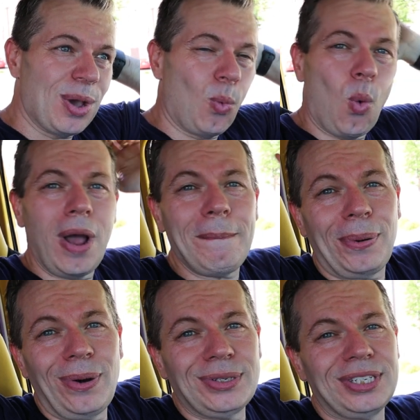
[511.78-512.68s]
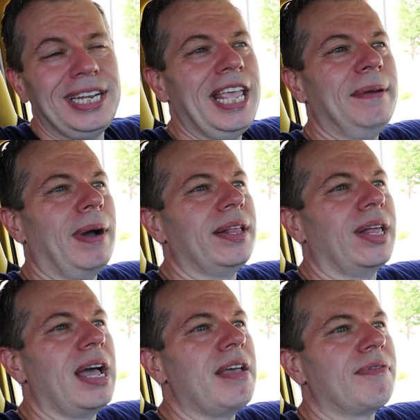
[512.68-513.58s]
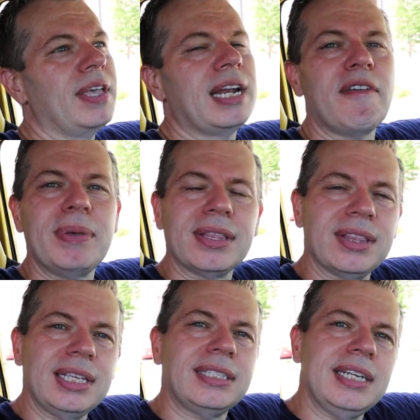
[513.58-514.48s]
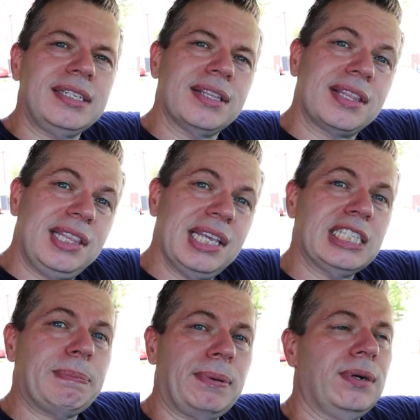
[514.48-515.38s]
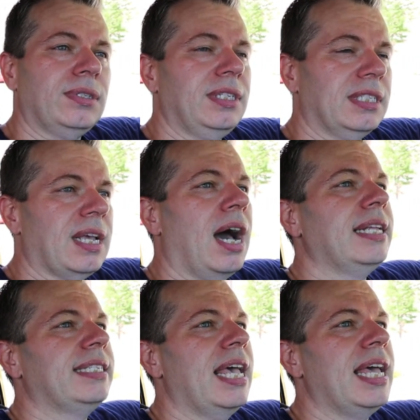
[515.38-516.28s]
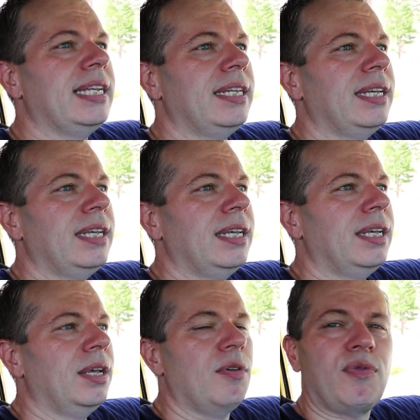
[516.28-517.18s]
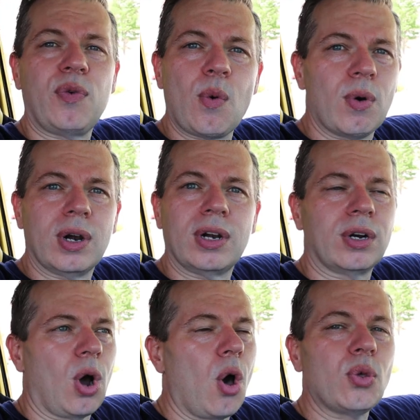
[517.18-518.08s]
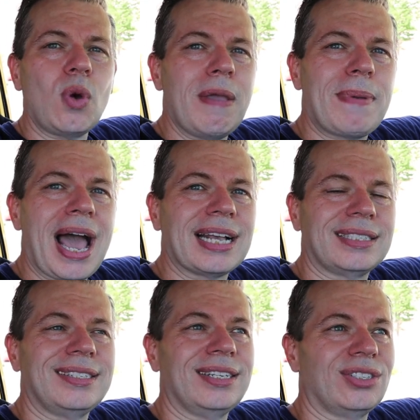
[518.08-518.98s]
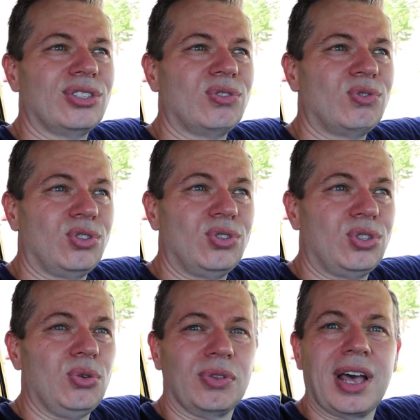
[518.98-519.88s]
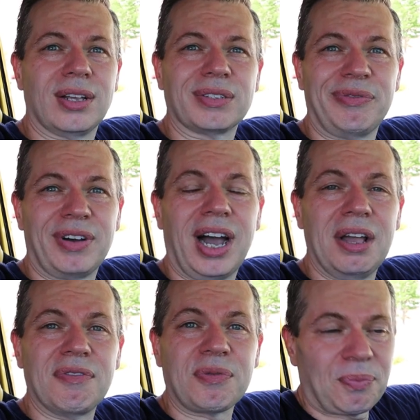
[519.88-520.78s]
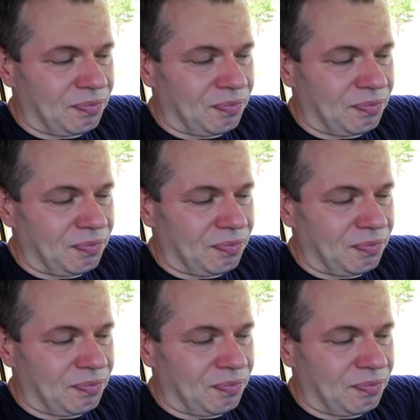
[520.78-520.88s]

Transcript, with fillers: one person in my life, and I've been listening to this person's content for all the way back since 2005